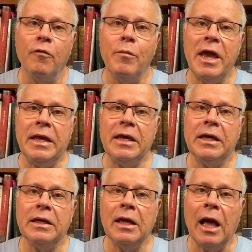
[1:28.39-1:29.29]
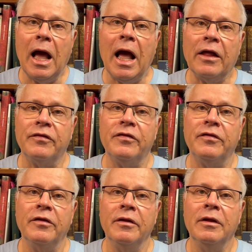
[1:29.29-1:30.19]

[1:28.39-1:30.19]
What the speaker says: making us